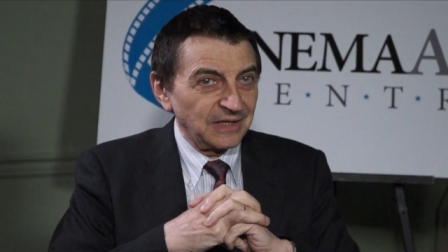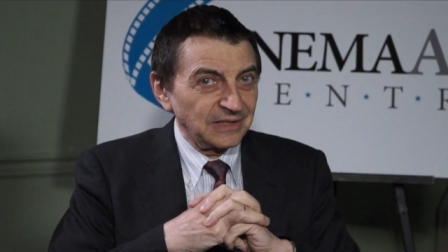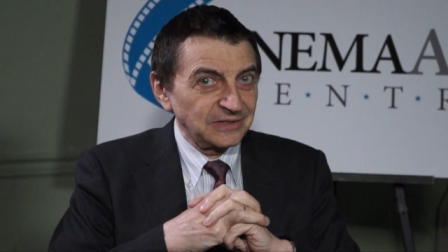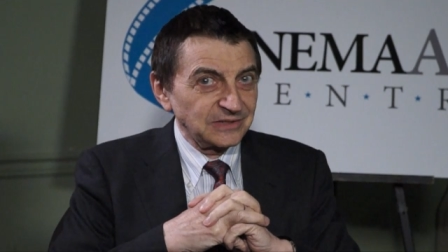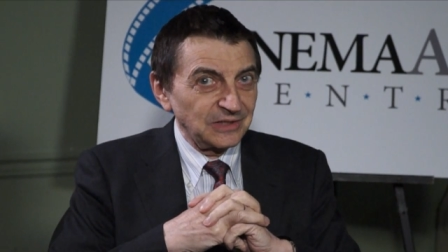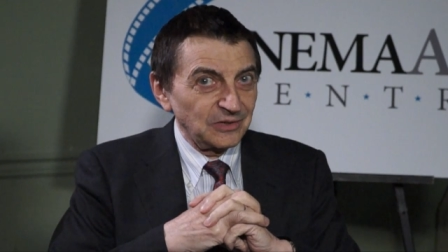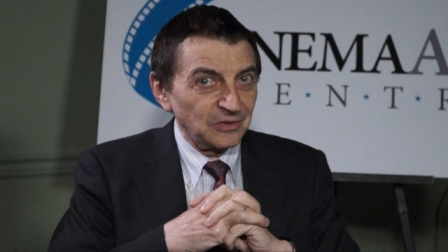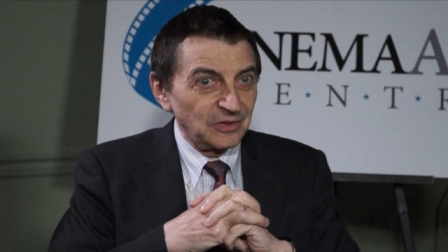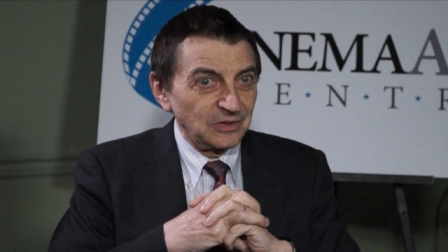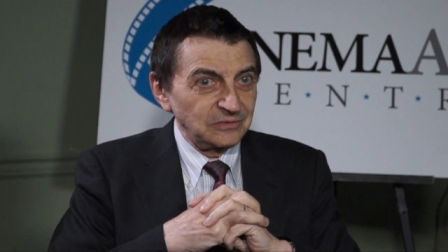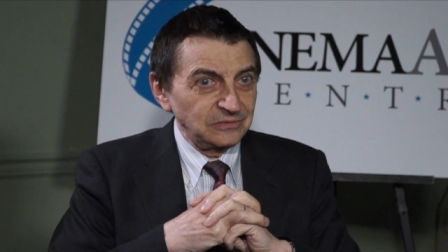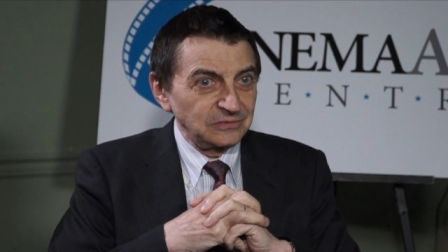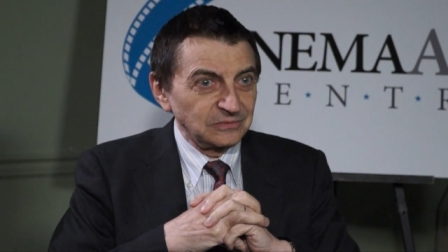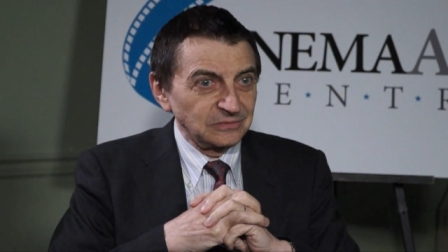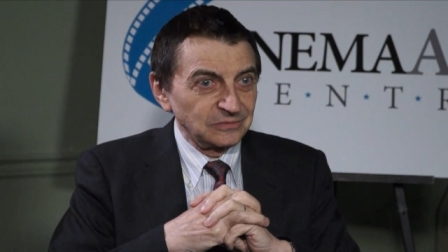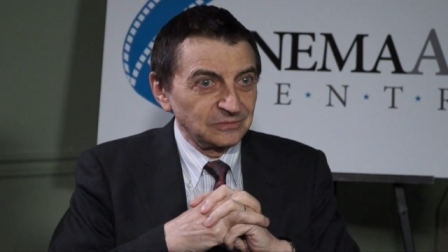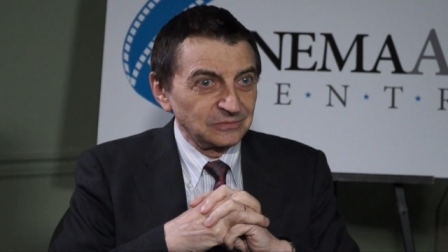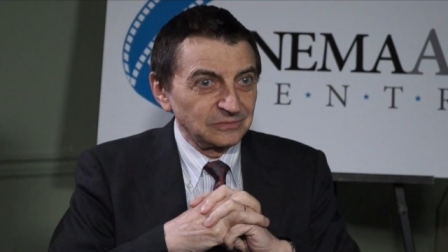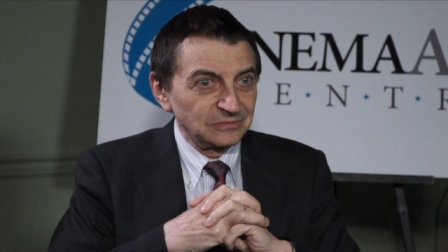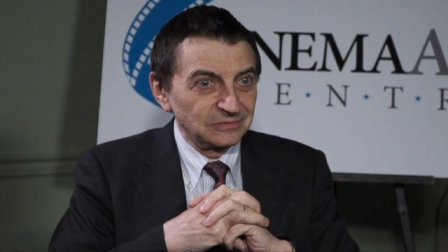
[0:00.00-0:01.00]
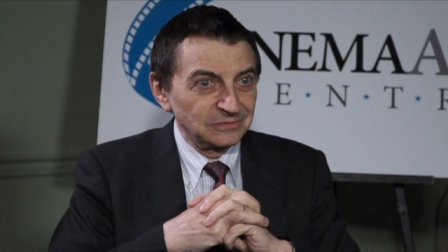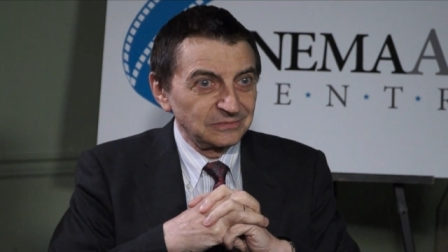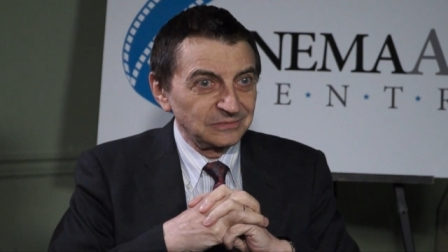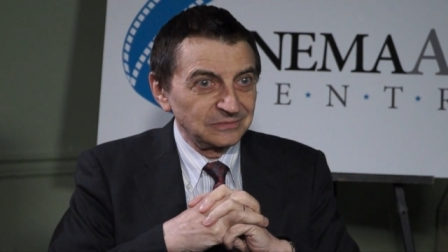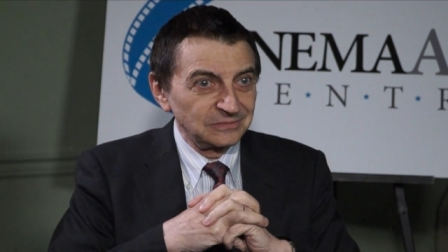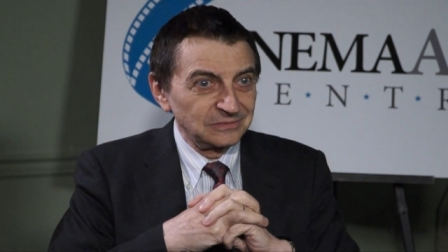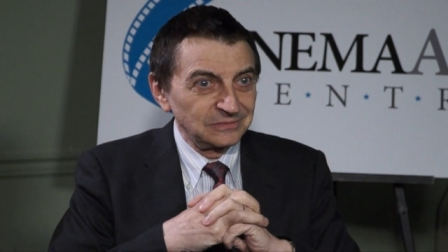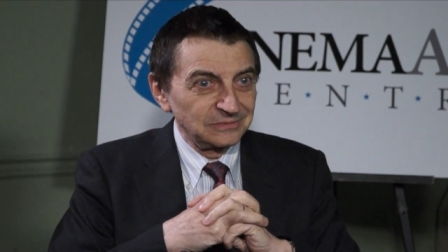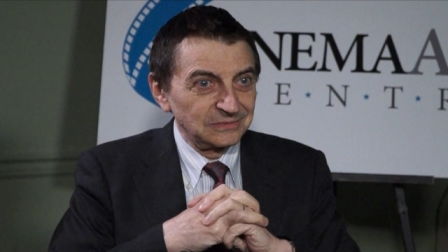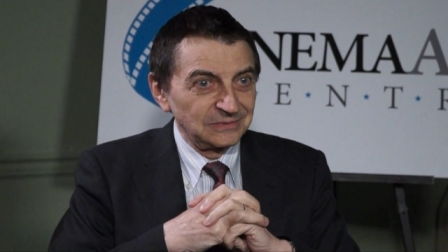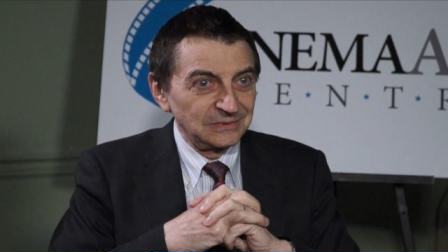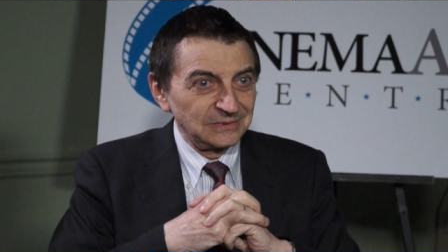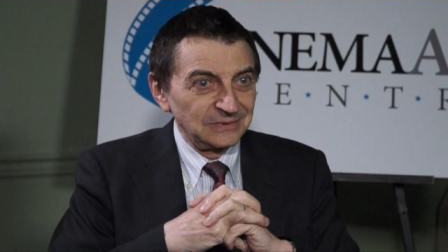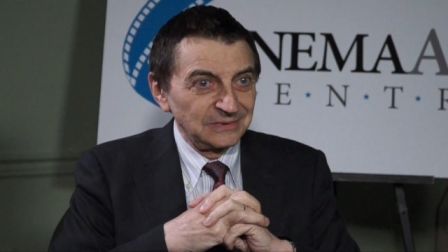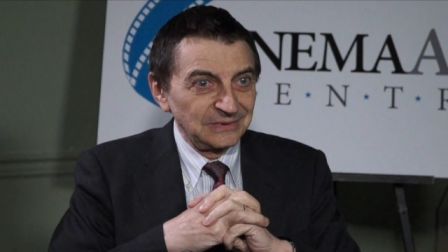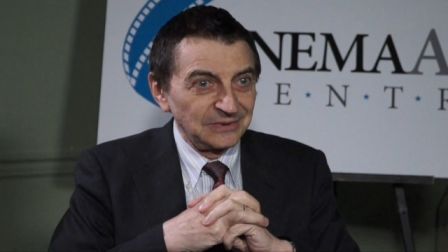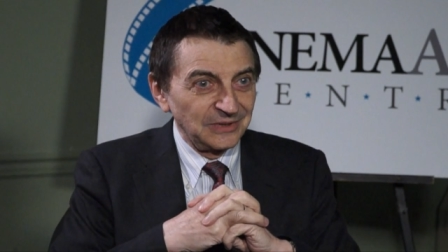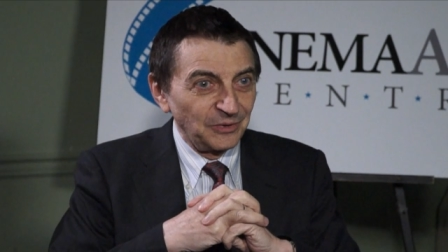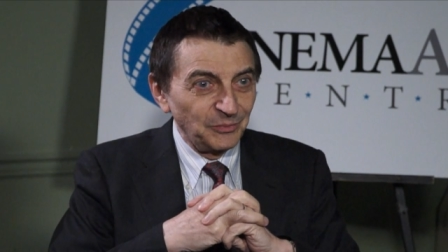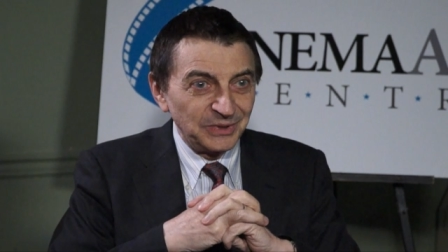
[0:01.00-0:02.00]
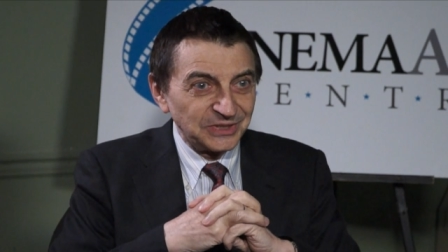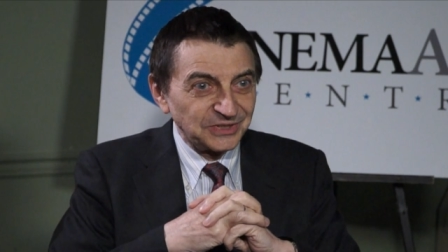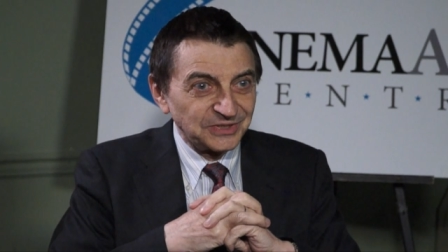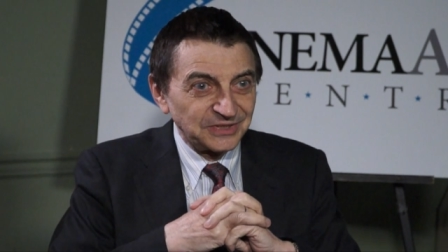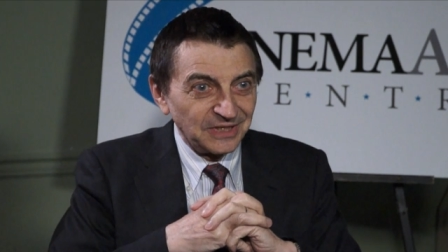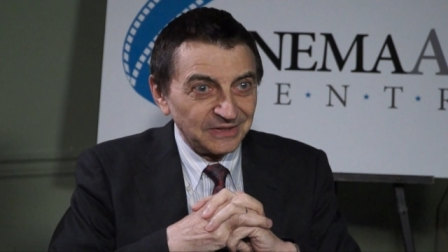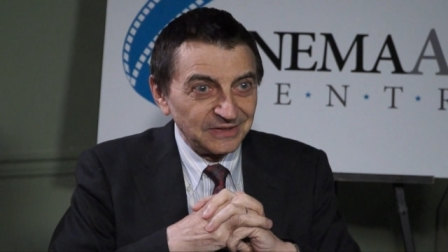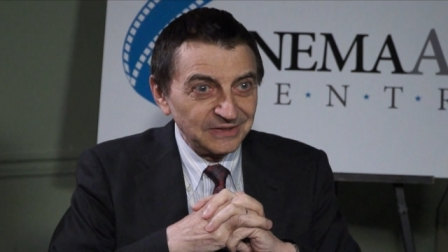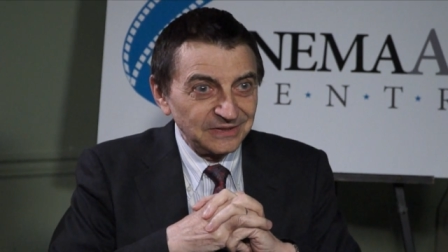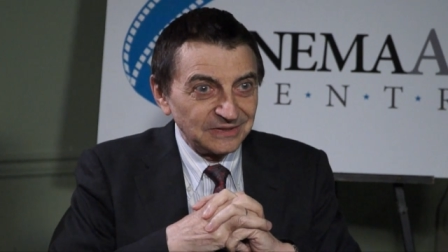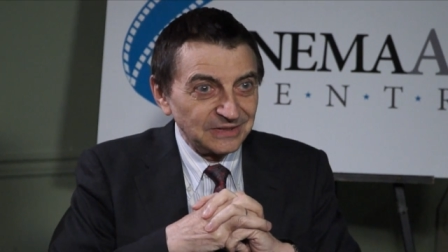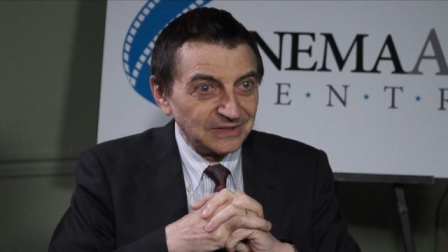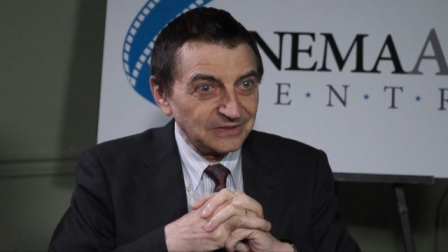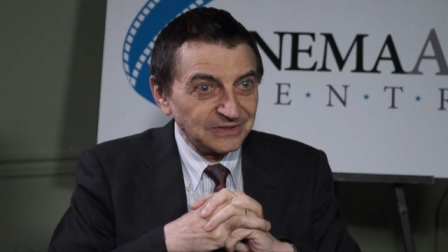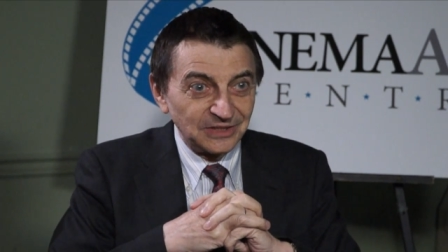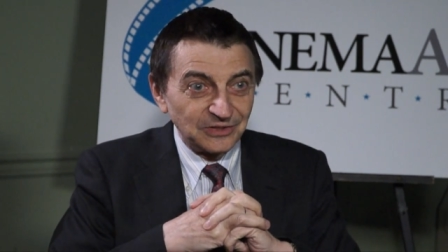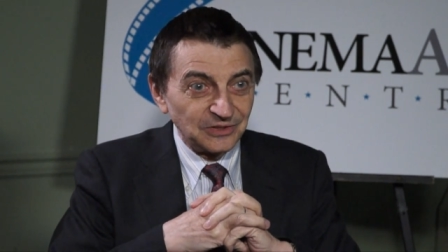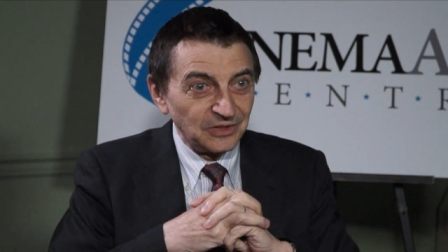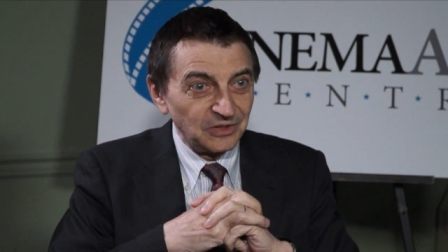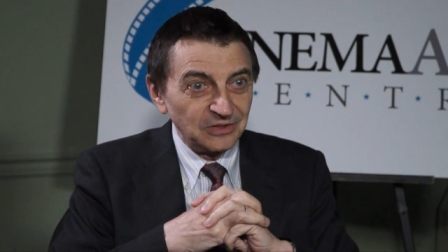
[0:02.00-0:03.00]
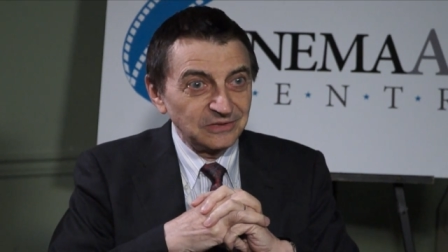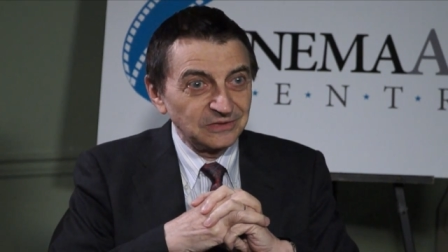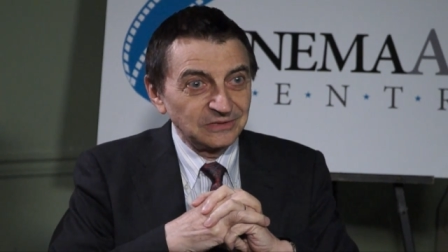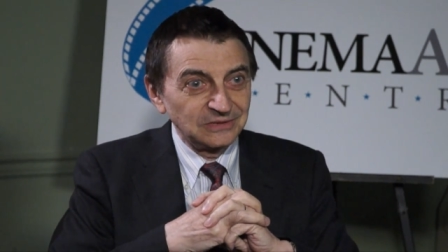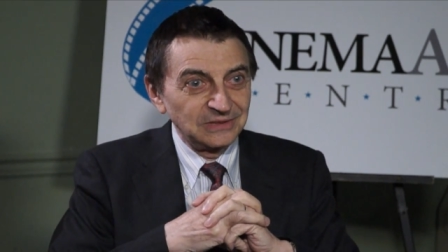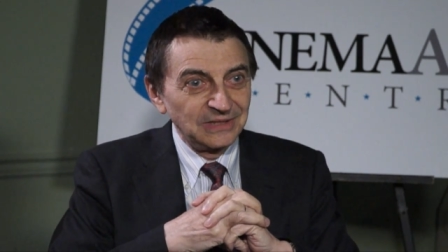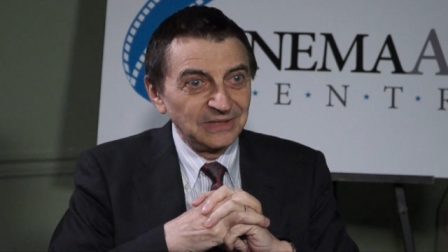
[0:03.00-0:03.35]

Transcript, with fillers: And I said, oh, nobody's done it? They said no.